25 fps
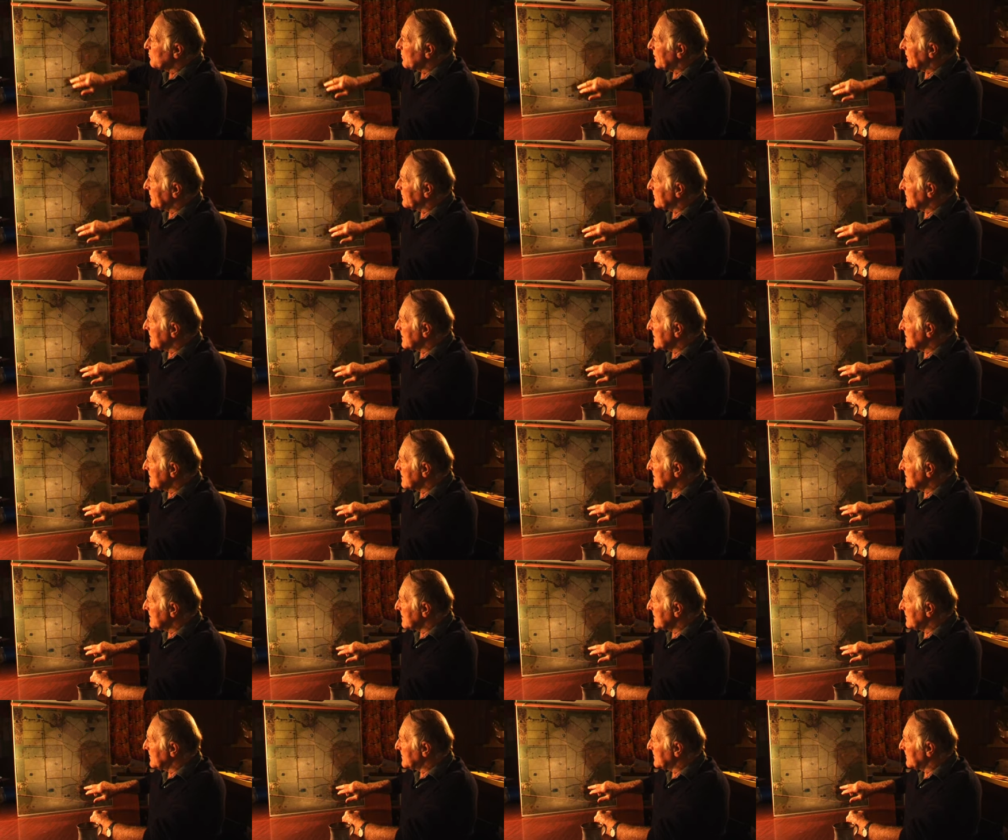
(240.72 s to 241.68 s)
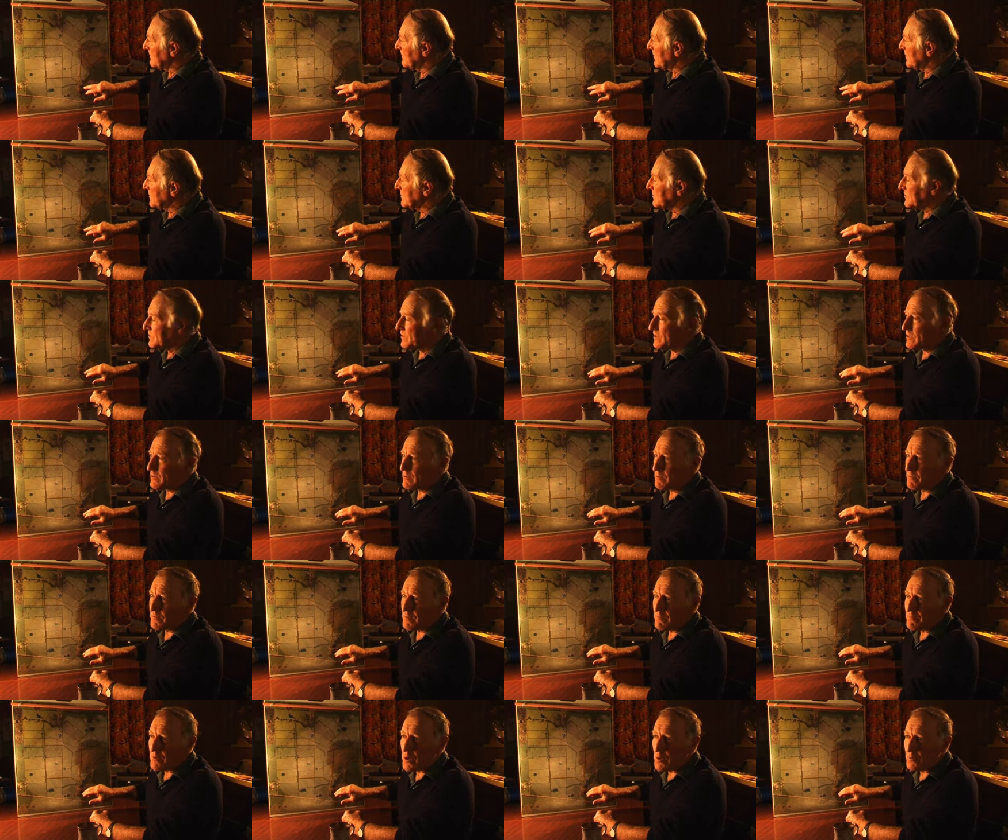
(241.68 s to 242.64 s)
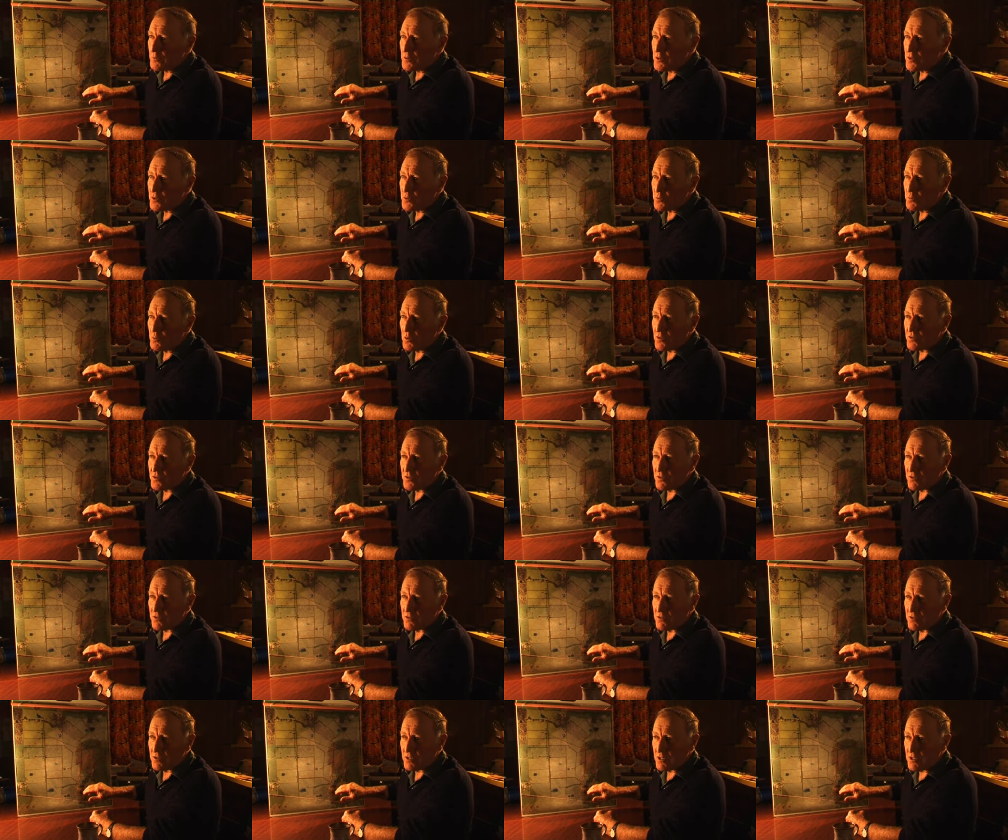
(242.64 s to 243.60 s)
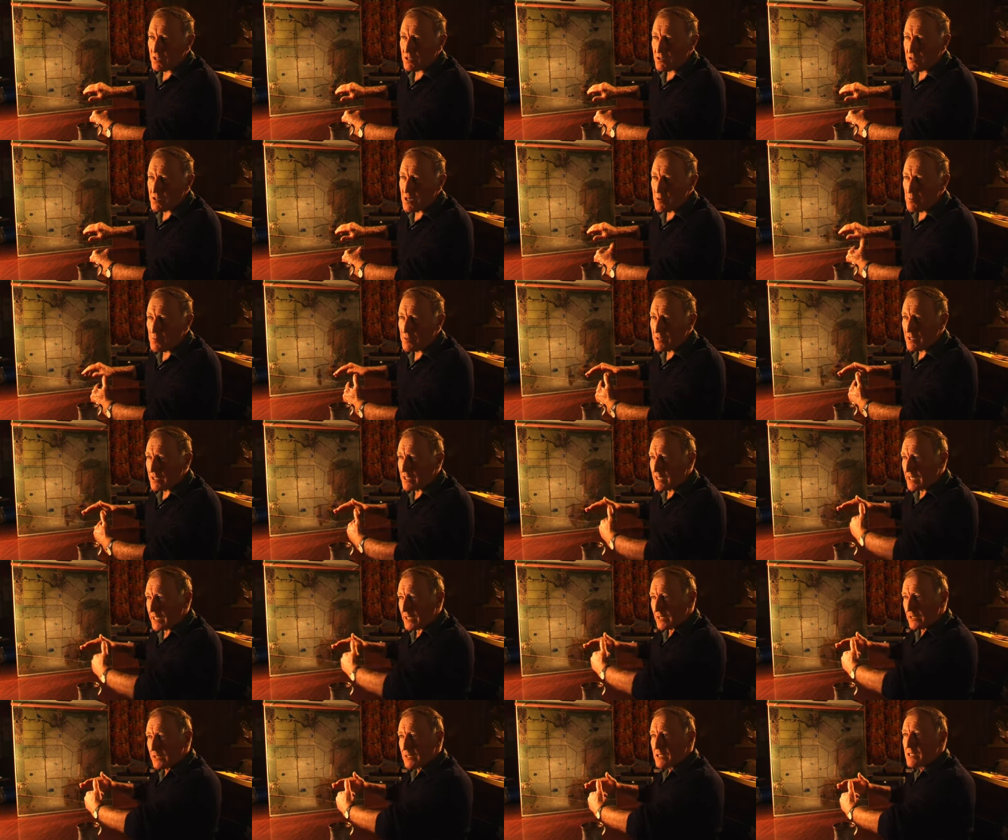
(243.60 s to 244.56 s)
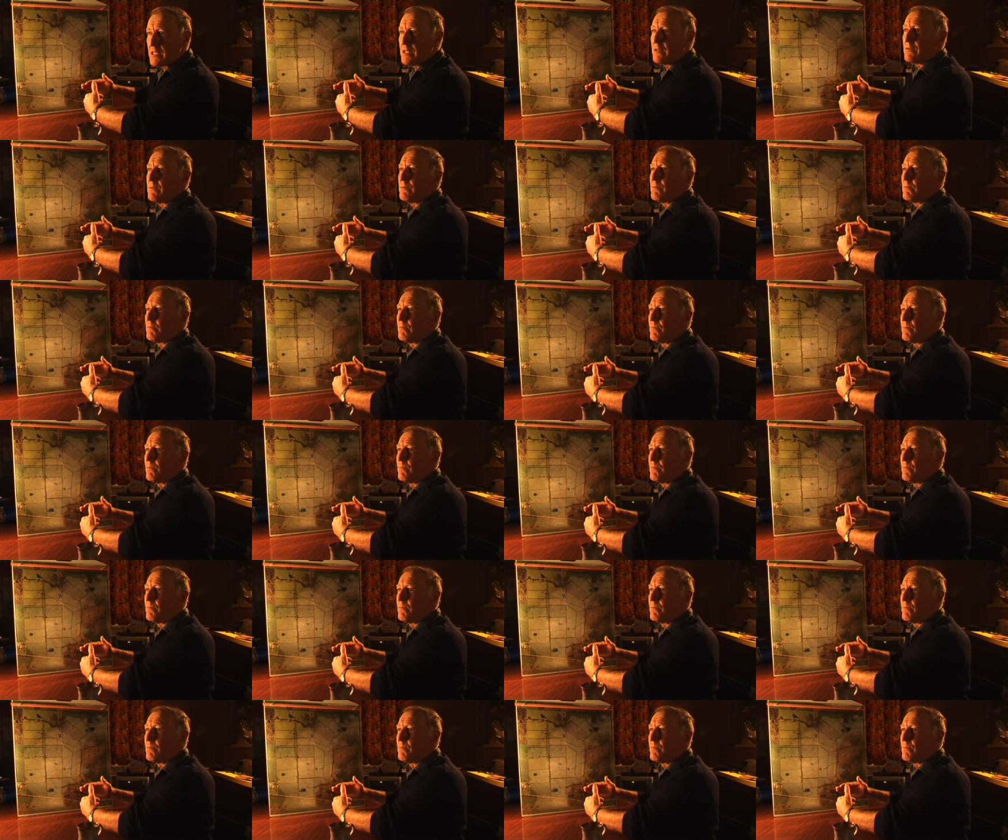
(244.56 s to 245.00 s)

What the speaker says: but the insufficiency of the voltage wasn't keeping the cattle in